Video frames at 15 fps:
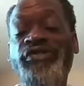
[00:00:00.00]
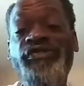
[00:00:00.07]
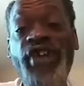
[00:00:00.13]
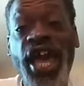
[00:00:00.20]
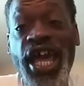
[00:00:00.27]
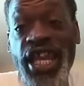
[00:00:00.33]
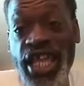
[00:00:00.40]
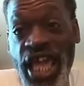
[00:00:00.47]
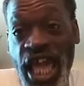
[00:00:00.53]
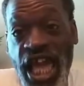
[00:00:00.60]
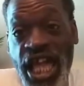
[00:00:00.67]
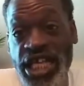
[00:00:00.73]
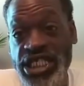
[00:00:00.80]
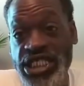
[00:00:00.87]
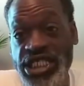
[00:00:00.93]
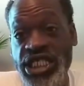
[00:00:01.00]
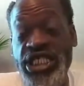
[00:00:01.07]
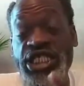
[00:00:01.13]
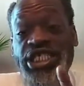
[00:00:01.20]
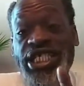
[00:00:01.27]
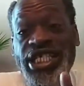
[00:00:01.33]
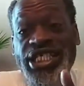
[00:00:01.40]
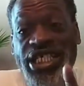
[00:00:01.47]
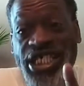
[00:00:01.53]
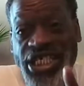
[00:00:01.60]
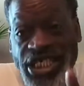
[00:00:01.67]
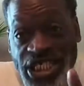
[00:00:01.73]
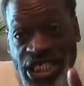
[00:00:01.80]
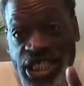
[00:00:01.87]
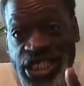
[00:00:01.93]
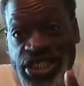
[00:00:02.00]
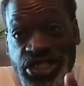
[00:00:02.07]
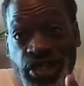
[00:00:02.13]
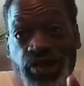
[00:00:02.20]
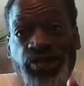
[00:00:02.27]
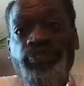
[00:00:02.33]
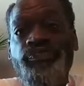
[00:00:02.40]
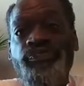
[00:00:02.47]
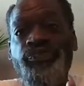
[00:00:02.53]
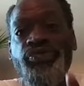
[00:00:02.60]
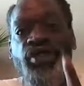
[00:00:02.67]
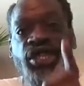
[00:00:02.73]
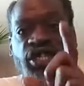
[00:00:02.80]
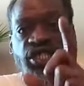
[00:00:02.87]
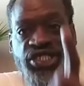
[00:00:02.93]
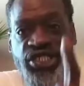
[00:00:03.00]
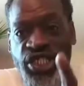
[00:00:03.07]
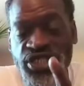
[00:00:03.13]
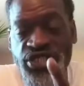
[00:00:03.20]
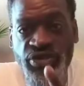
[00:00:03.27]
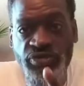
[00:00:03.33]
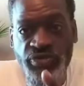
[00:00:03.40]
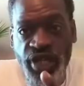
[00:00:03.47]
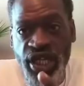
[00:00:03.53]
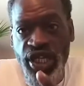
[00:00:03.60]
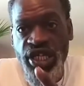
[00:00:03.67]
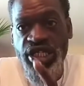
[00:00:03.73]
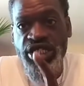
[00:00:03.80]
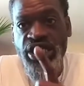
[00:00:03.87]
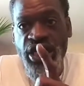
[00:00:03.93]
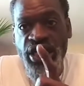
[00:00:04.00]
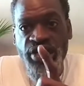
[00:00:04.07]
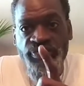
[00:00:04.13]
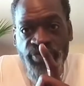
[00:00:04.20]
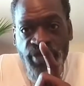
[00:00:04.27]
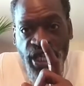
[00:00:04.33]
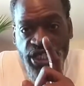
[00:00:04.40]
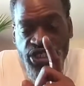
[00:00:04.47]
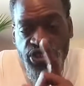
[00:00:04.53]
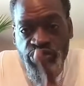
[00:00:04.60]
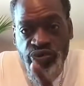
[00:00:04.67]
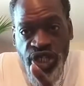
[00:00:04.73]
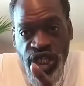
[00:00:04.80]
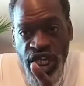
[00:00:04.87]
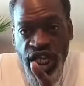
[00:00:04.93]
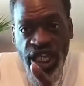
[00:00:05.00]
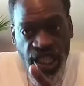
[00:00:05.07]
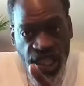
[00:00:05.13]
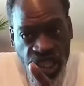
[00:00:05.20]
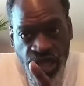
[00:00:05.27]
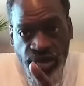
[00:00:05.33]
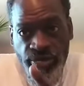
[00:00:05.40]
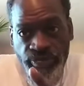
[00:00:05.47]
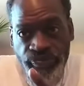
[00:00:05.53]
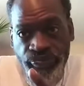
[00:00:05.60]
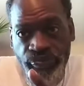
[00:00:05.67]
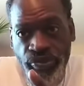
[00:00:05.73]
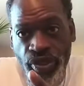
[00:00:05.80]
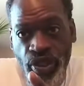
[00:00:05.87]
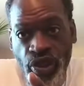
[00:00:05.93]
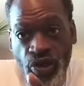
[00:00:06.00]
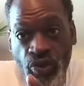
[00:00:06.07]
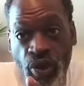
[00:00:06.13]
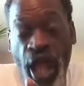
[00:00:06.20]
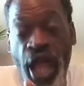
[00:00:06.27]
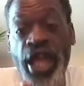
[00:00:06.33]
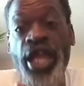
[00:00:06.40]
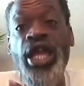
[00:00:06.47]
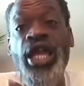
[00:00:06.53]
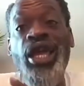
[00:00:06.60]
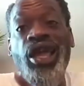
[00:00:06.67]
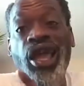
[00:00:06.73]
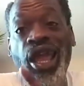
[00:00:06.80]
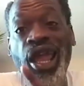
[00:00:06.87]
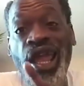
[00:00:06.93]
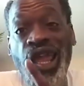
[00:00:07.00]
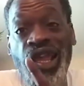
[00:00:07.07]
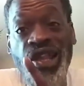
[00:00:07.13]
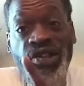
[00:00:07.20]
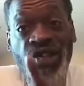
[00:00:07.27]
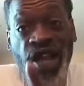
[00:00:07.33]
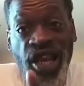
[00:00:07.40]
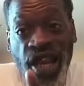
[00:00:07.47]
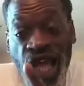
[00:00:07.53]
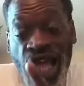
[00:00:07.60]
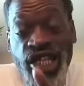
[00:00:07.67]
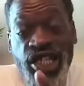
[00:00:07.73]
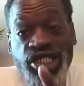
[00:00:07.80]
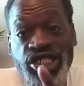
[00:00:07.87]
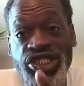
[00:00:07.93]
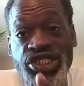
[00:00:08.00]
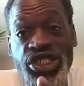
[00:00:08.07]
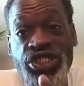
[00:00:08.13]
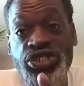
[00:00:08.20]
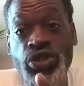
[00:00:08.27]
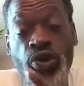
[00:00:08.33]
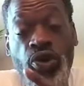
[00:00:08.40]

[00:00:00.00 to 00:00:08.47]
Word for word: Fatty acids. It says essential. Essential means that you need them, right? And a lot of these essential